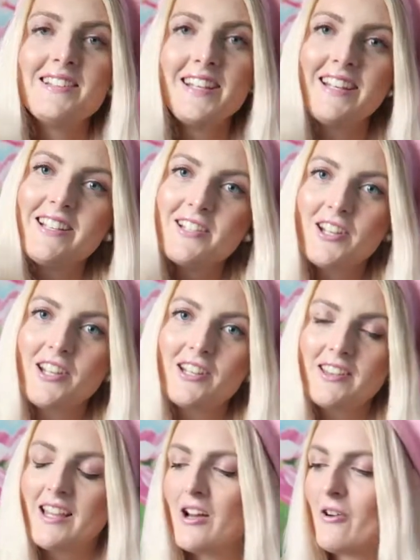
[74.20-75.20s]
see this a
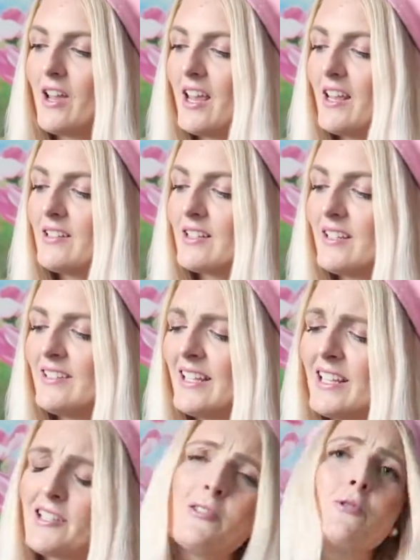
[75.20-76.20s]
lot now and I
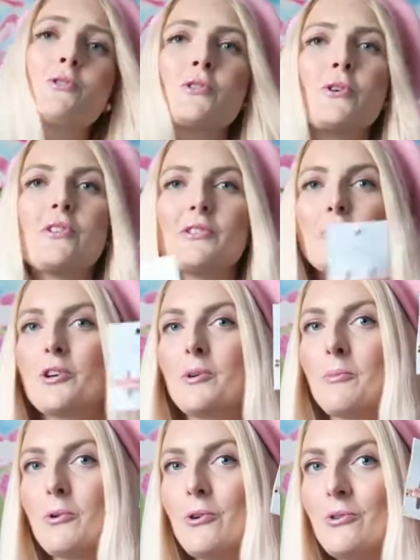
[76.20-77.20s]
think it looks so
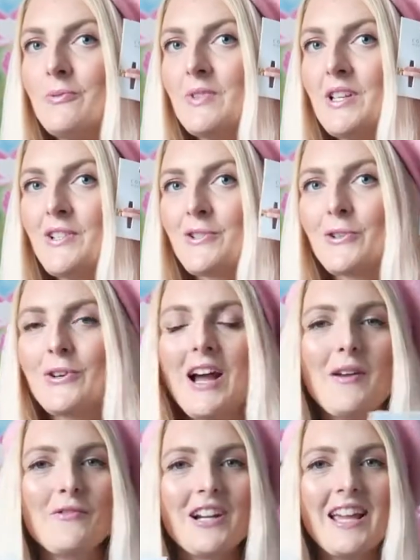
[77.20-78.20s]
adorable, so
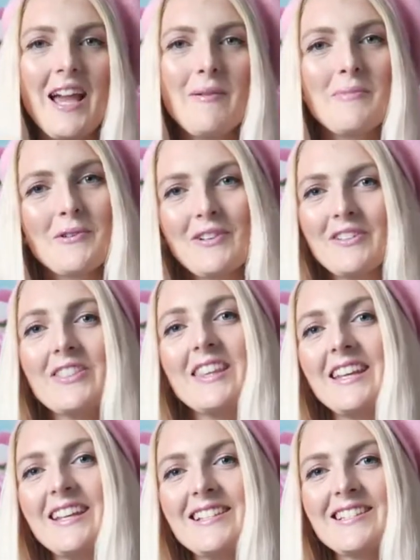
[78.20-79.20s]
I'm really happy with
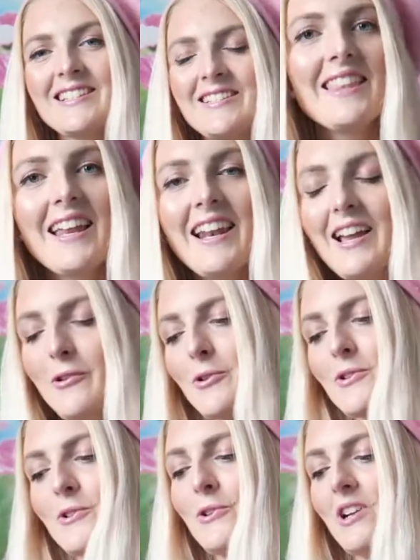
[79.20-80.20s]
this. Then I
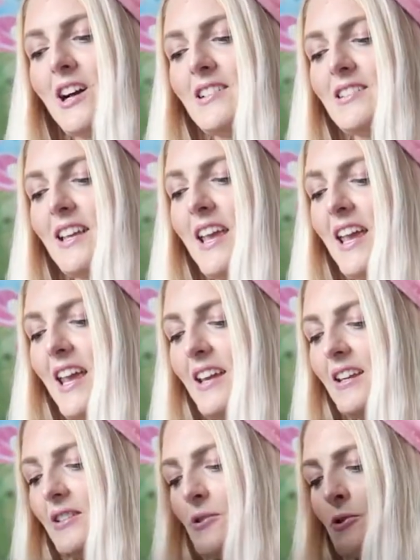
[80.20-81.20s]
also got a
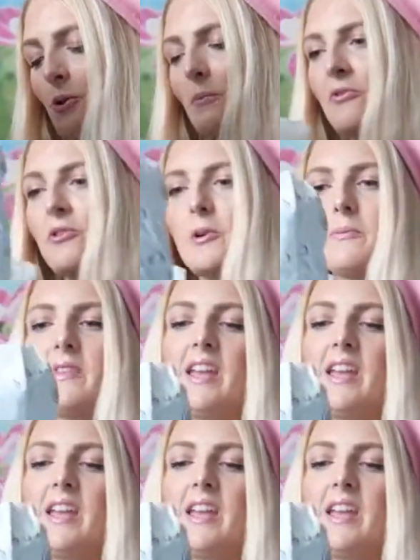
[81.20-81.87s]
top from